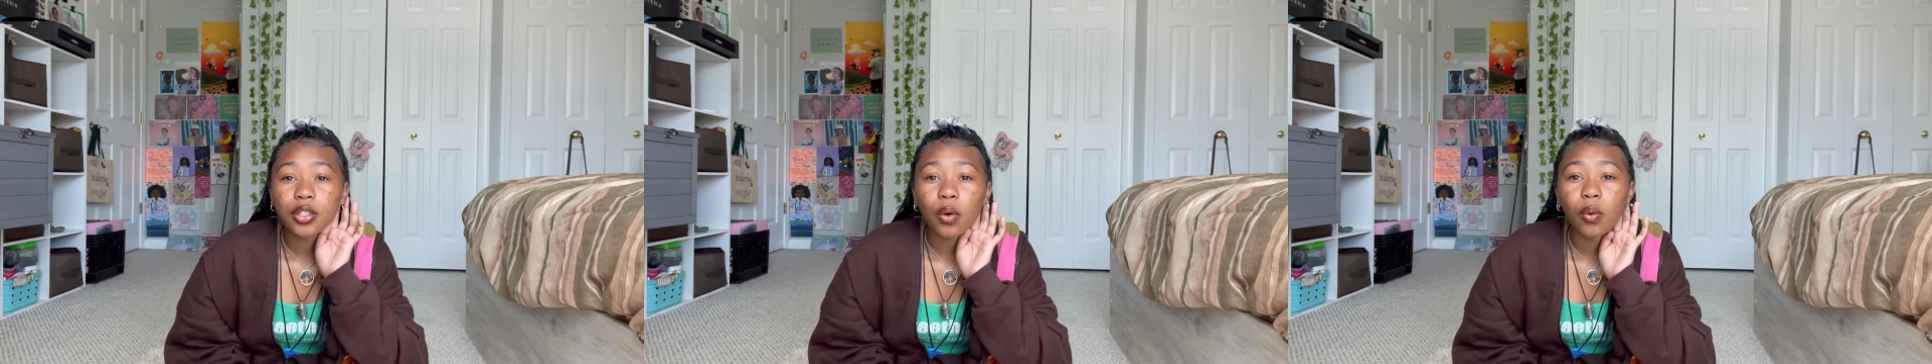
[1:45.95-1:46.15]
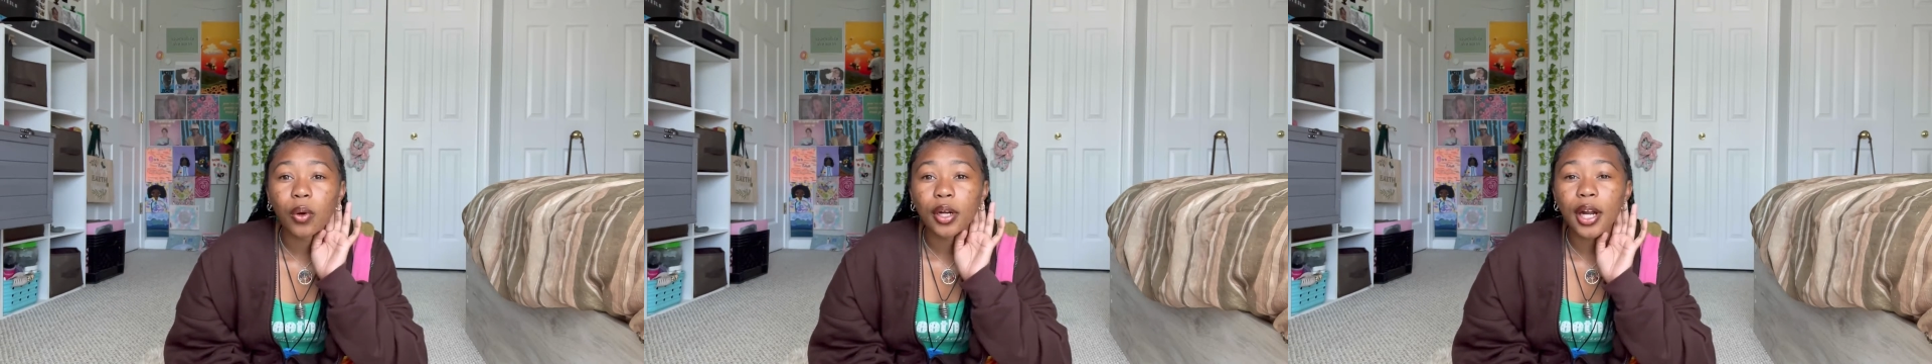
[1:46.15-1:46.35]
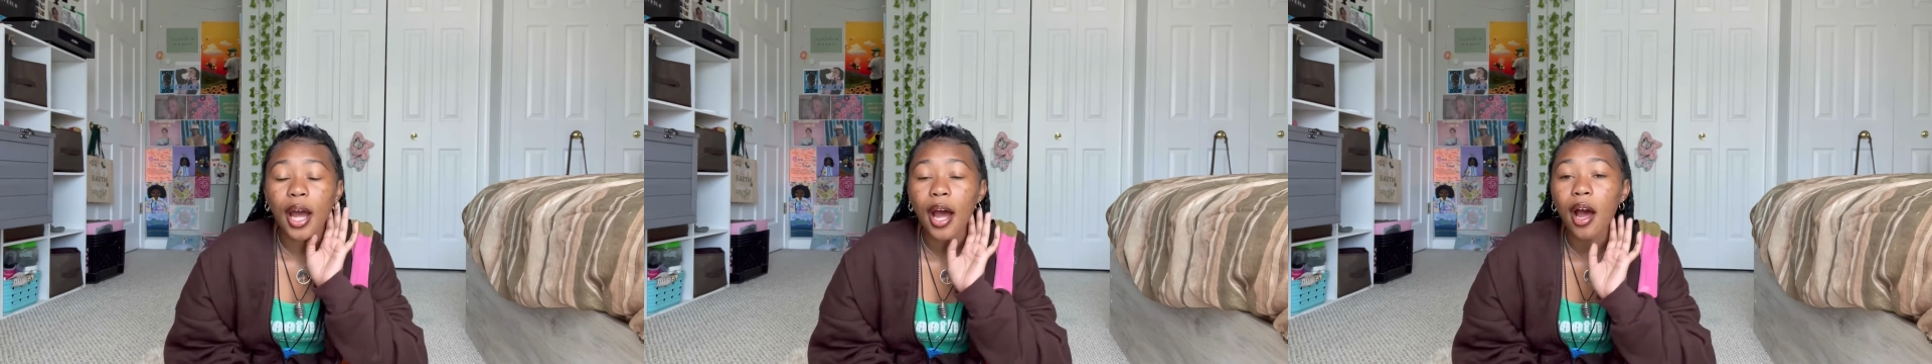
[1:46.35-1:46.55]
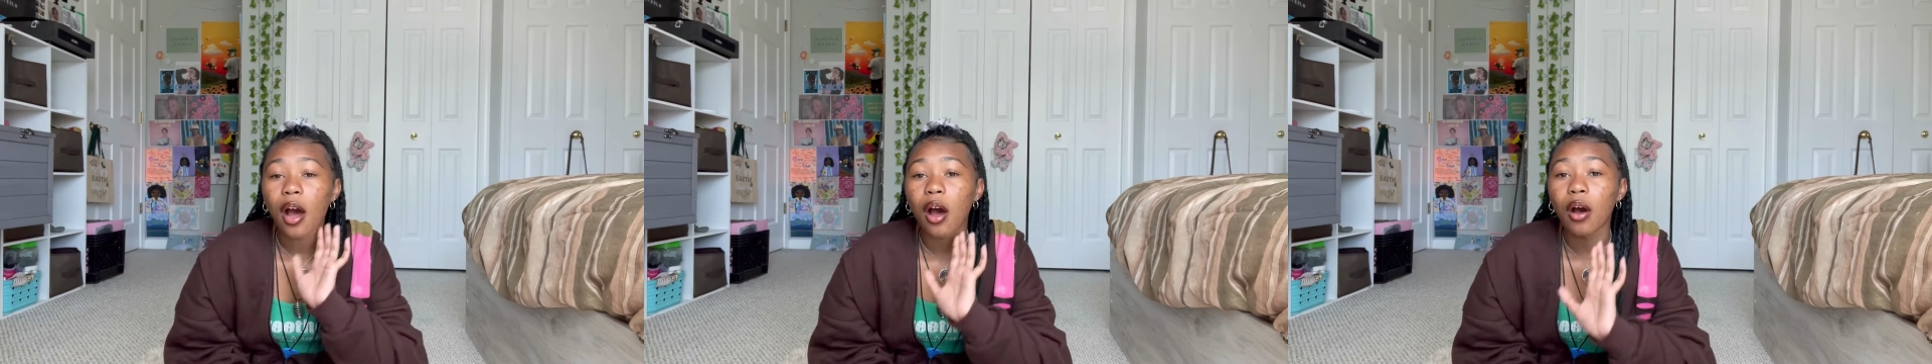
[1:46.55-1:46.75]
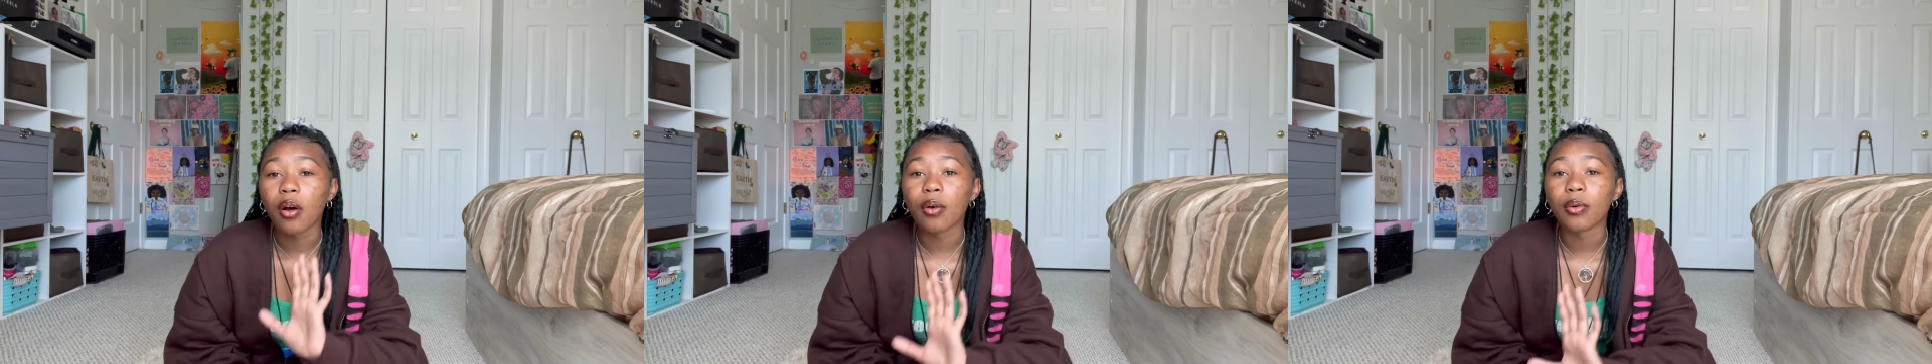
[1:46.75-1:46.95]
on
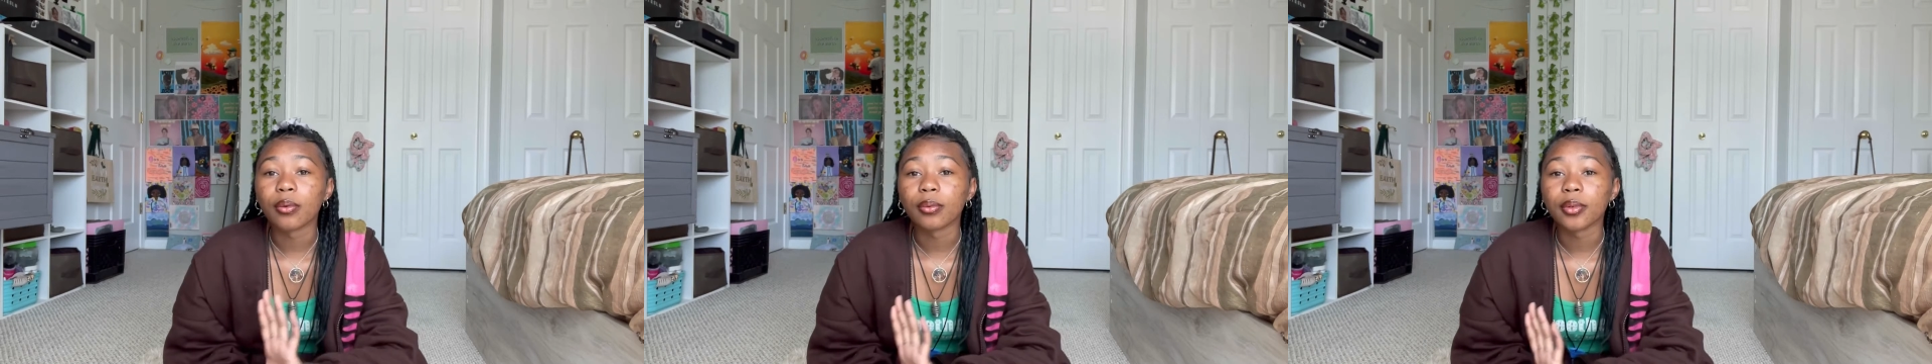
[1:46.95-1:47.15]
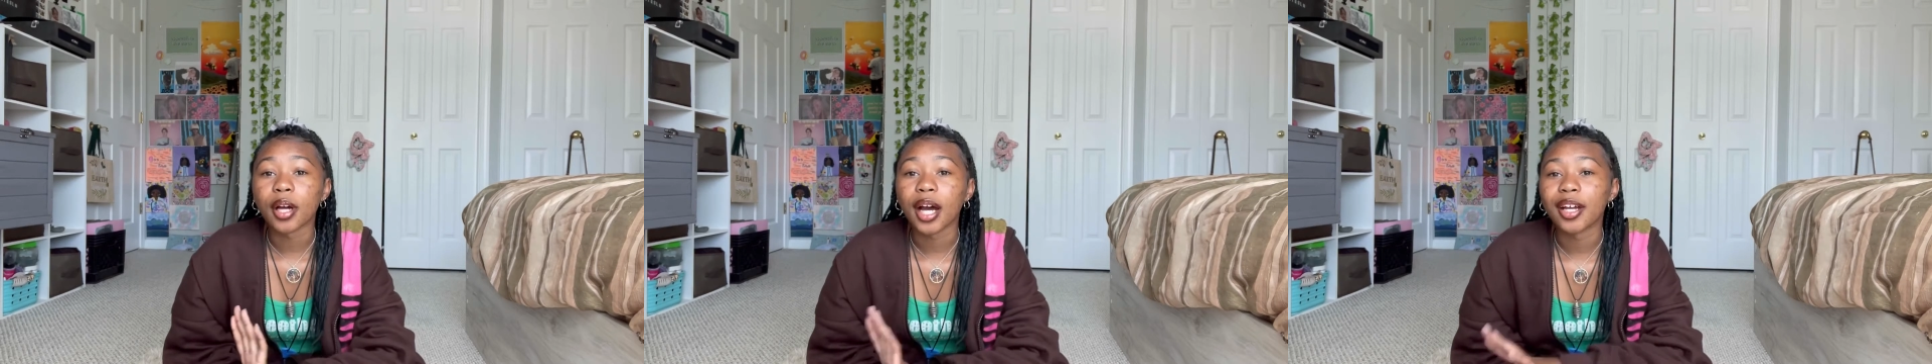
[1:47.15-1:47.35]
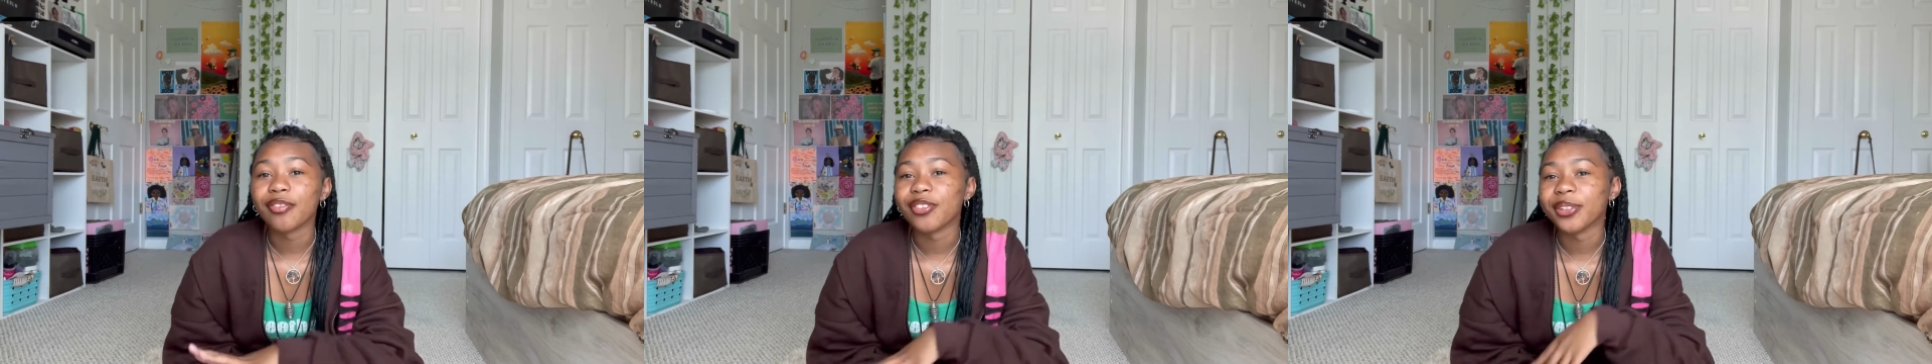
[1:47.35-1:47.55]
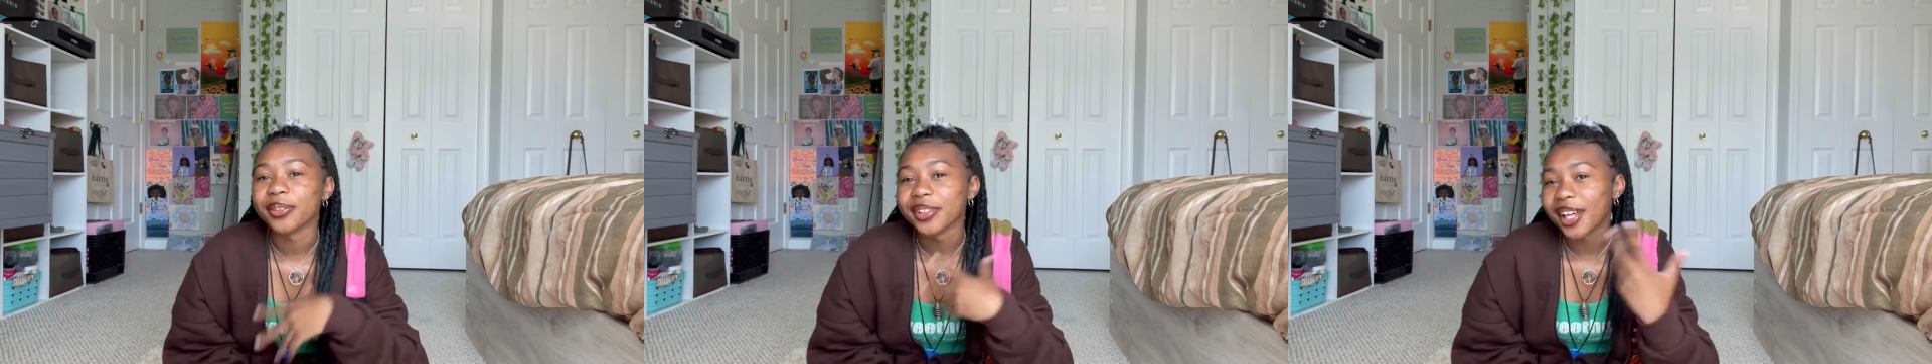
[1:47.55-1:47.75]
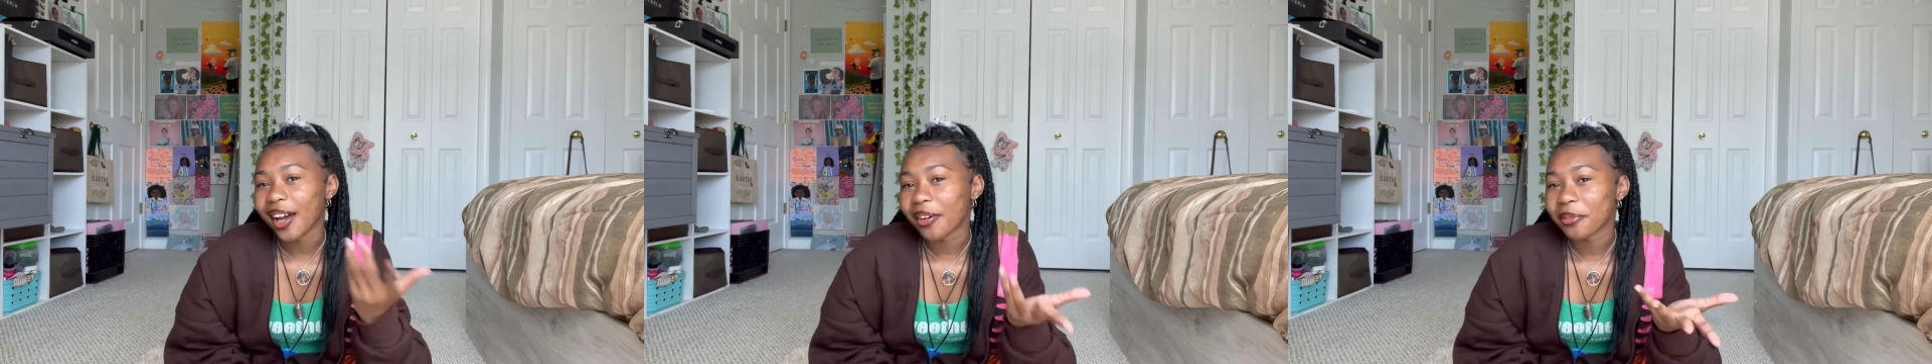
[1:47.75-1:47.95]
how I feel
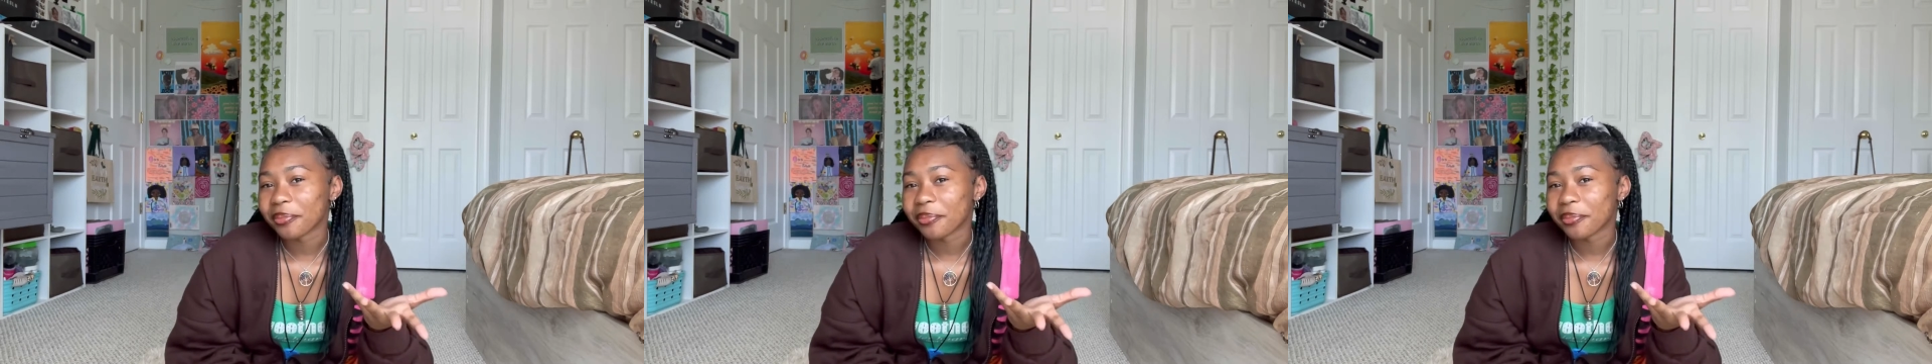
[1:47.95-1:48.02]
now.